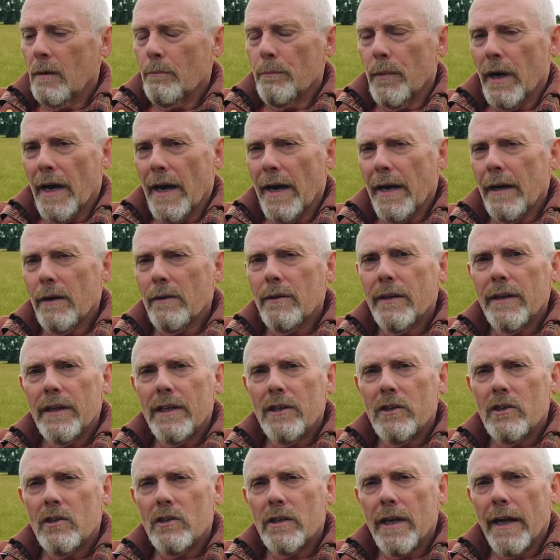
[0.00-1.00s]
But how do
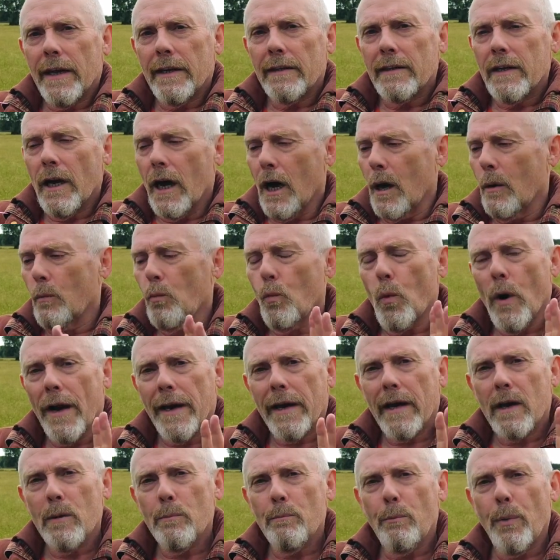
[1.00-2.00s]
these stand up
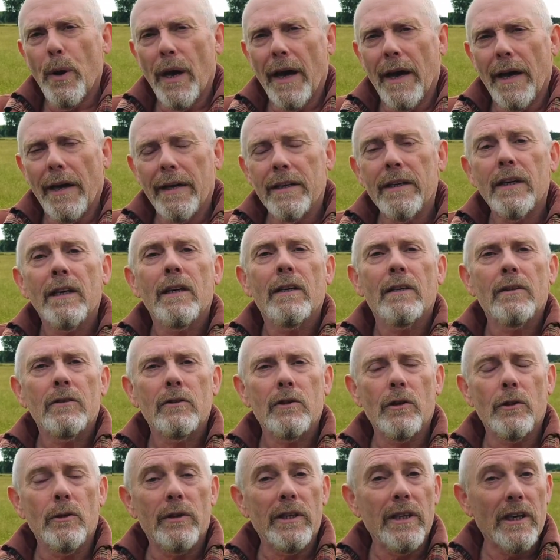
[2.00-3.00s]
when compared
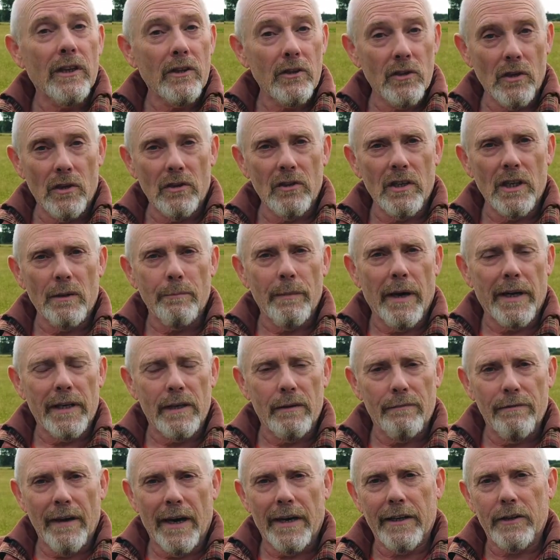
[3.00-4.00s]
to the existing
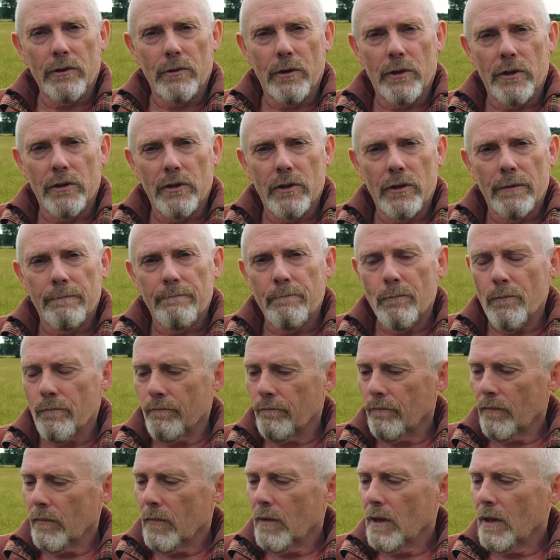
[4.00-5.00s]
manufacturers?
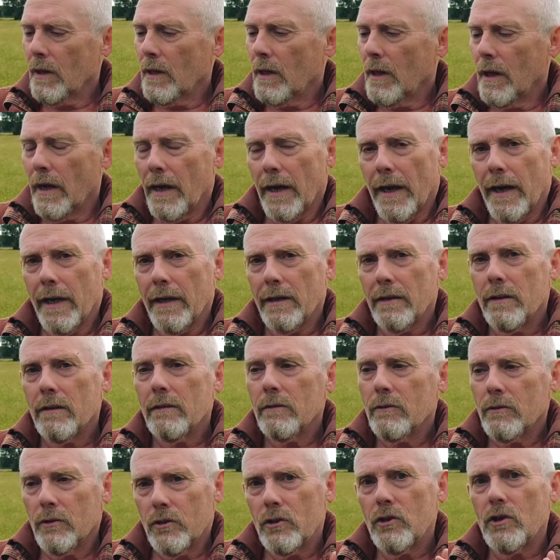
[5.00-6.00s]
And
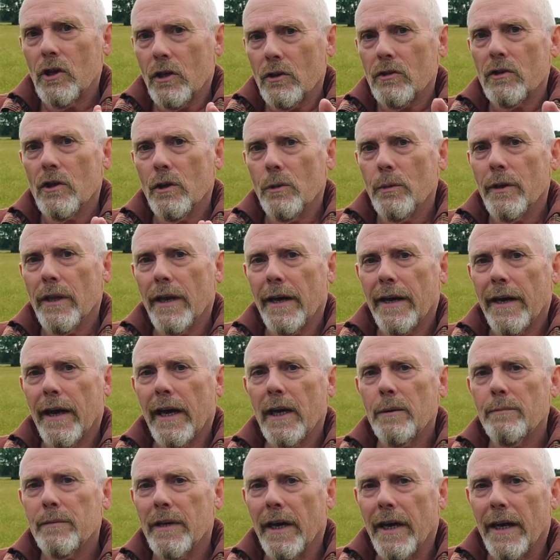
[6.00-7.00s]
just who are they
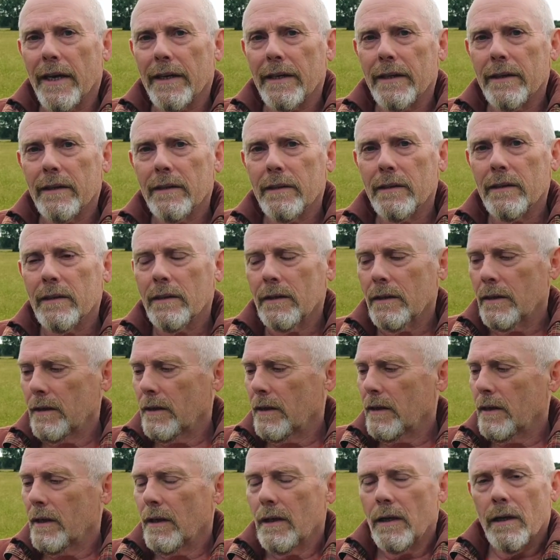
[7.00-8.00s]
aimed at?
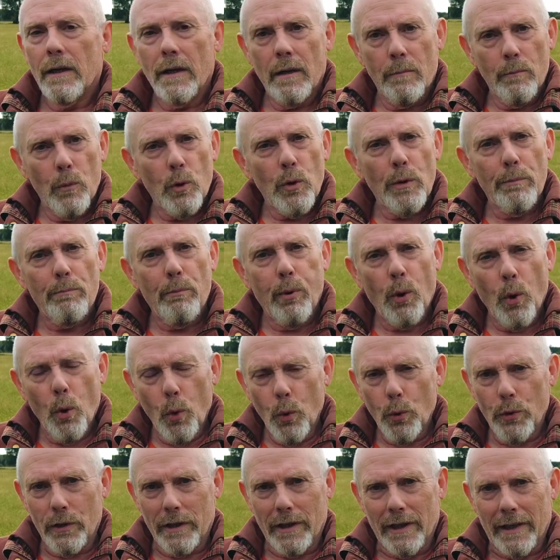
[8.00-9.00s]
And more
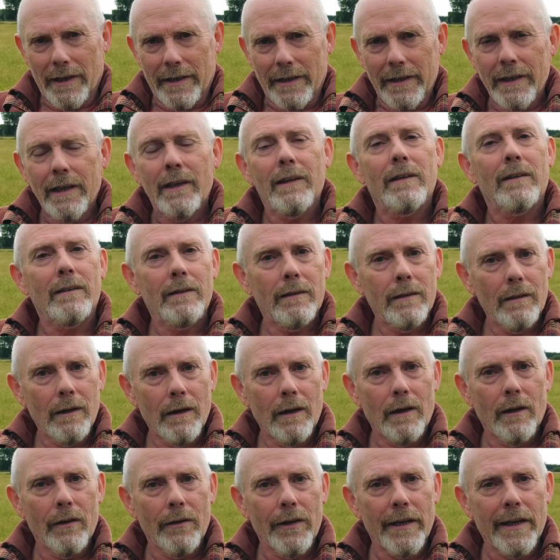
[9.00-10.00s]
importantly,
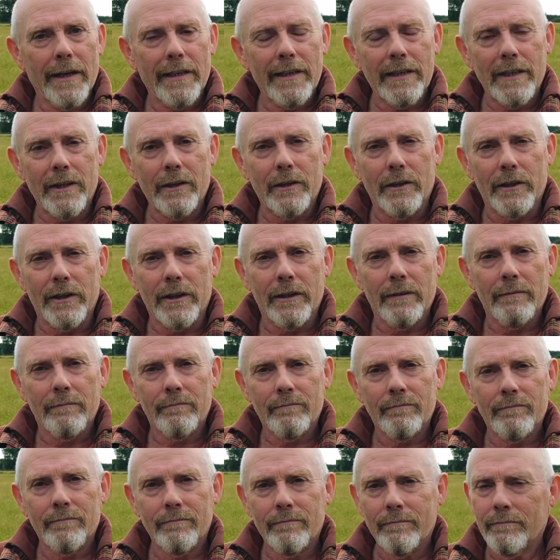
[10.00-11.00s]
are they any good?
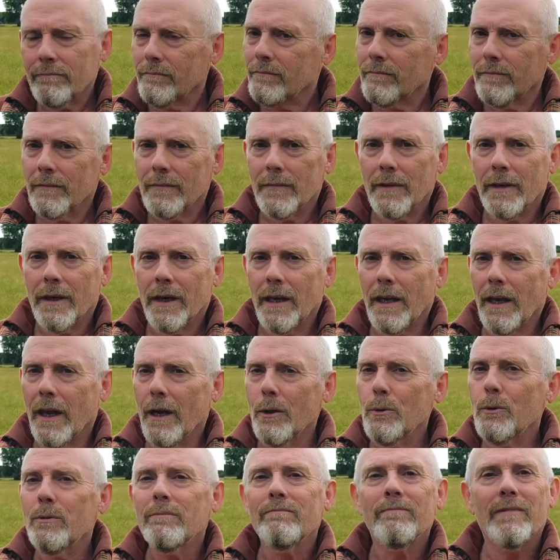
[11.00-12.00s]

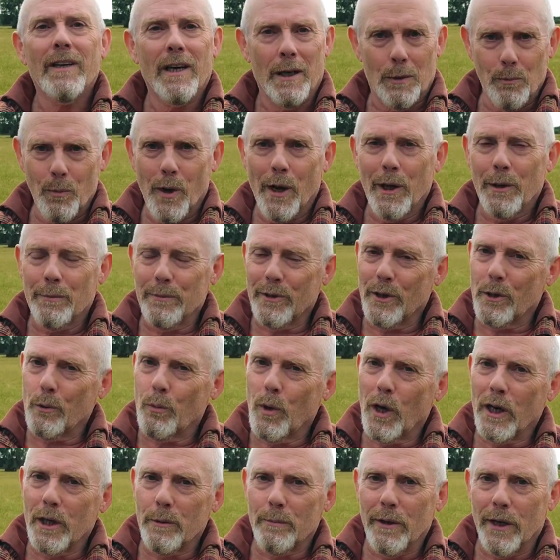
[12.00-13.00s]
Hello and welcome to the
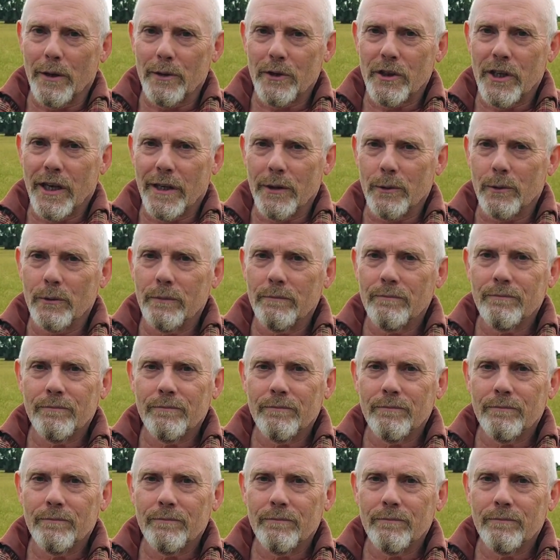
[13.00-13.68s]
Whirly Bloke channel.